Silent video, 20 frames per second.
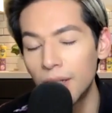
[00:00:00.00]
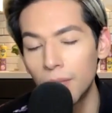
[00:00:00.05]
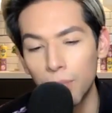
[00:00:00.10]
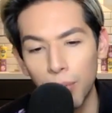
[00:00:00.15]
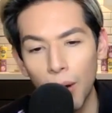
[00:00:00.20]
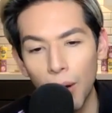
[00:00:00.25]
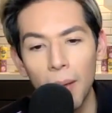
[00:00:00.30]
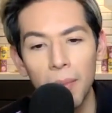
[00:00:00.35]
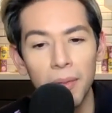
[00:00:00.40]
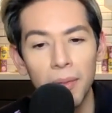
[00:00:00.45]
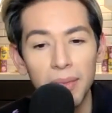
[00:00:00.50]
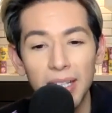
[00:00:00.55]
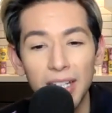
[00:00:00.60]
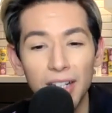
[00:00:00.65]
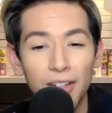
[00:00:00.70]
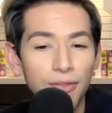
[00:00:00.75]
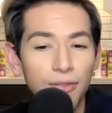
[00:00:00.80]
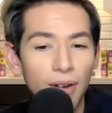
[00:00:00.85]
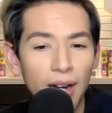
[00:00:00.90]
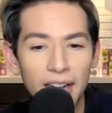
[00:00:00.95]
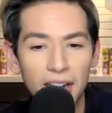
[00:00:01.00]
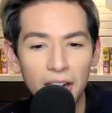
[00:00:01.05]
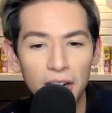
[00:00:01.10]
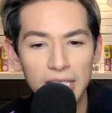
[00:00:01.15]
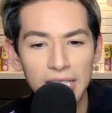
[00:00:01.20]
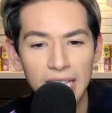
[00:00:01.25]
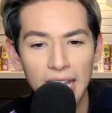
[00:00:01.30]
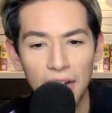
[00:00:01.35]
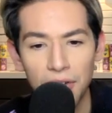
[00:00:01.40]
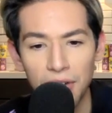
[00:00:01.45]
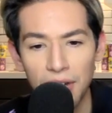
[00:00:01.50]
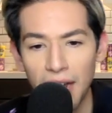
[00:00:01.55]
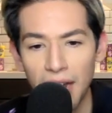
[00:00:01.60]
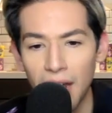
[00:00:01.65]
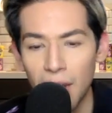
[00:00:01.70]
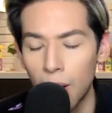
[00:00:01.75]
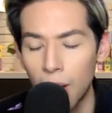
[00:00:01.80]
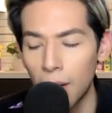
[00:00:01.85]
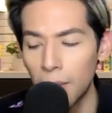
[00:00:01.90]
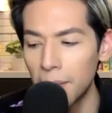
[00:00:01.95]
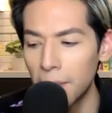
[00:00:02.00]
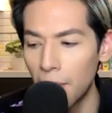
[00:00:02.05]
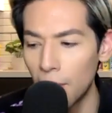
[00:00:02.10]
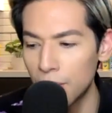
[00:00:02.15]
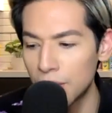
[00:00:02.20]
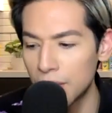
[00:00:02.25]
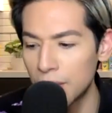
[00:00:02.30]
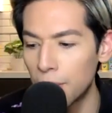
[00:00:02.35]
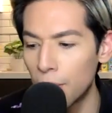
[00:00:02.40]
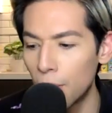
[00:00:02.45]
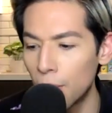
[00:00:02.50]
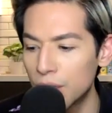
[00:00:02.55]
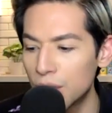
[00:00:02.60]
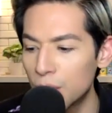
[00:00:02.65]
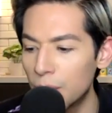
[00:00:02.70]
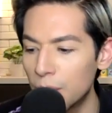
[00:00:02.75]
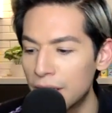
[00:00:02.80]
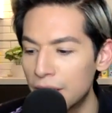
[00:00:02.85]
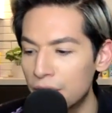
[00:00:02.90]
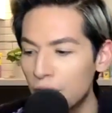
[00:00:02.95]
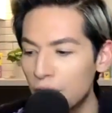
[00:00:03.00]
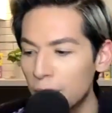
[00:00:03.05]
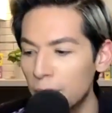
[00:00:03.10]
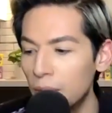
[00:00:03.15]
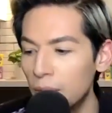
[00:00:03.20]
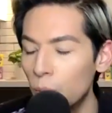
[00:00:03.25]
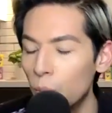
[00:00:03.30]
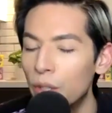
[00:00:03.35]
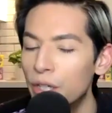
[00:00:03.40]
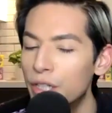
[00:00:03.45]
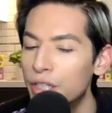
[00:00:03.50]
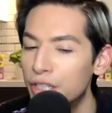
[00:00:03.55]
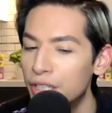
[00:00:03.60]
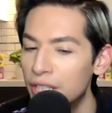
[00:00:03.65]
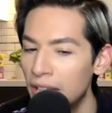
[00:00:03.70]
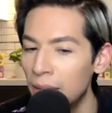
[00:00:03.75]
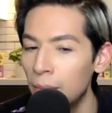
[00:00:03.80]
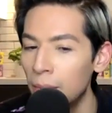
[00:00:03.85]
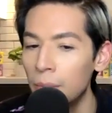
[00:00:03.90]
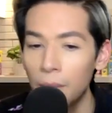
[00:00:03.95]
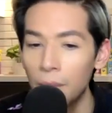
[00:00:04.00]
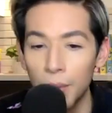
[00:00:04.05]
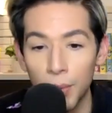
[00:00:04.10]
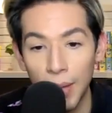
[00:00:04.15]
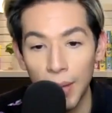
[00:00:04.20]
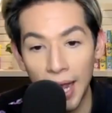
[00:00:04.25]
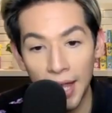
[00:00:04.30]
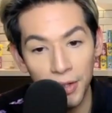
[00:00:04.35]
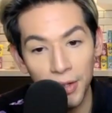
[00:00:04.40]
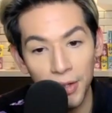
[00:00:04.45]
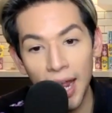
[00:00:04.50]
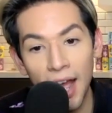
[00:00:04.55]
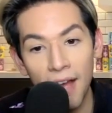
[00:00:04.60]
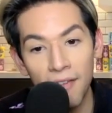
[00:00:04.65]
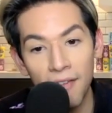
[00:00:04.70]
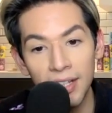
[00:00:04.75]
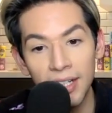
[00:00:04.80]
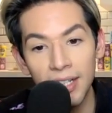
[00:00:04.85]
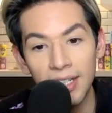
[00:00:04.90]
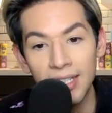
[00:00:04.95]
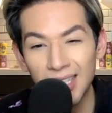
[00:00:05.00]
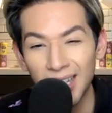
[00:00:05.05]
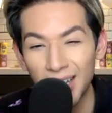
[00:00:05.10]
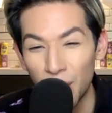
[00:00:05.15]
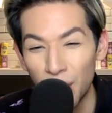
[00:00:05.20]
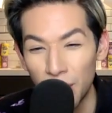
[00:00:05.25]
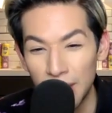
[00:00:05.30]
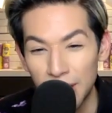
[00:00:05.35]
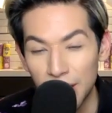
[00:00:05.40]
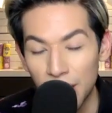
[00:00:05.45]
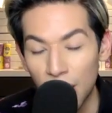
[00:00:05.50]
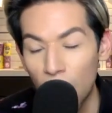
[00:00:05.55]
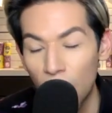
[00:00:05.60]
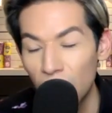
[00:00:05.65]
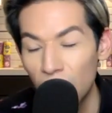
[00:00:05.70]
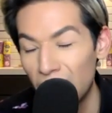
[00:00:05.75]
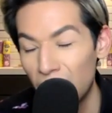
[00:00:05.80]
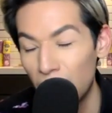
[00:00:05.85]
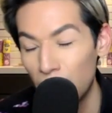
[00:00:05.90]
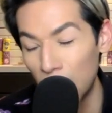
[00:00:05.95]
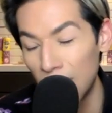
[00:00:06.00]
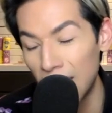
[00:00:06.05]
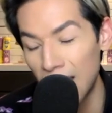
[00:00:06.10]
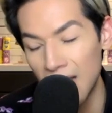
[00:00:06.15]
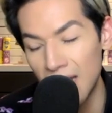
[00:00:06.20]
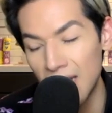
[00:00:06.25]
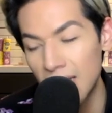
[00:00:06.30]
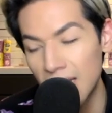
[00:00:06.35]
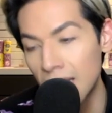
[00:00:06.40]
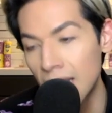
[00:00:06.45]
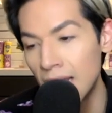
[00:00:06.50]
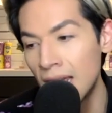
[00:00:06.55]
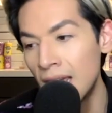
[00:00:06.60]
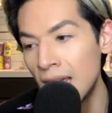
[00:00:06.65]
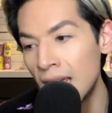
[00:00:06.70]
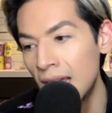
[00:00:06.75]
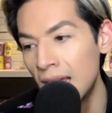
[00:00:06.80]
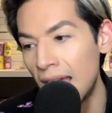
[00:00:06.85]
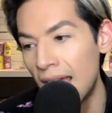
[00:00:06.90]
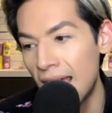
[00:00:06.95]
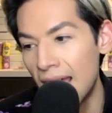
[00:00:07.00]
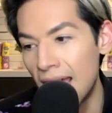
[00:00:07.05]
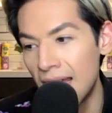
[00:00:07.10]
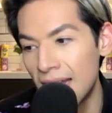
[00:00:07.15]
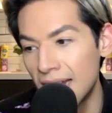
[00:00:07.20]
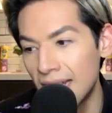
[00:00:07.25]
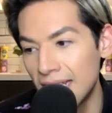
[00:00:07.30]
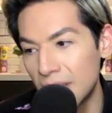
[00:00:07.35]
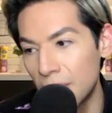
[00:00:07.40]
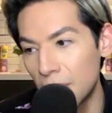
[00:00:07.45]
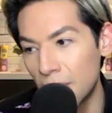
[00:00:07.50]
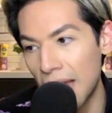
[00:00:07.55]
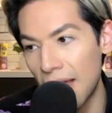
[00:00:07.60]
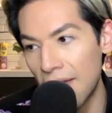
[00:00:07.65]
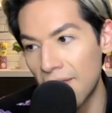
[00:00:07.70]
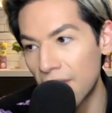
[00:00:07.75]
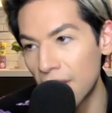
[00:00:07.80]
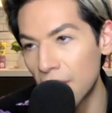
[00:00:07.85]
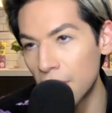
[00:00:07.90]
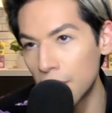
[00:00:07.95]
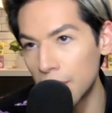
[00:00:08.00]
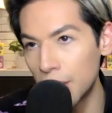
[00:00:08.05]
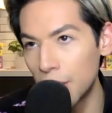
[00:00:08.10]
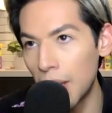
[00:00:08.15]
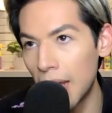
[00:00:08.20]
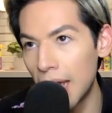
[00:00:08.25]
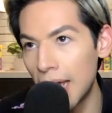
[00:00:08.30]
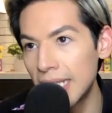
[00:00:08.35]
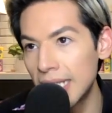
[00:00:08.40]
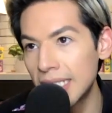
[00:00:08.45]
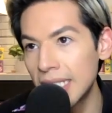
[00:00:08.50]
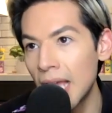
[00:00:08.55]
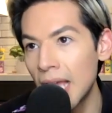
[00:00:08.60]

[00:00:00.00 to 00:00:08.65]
probably to Friday or Saturday. I'll probably post a poll so we determine which day we would rather have it because I know it is a holiday weekend and I still want to have fun with you guys.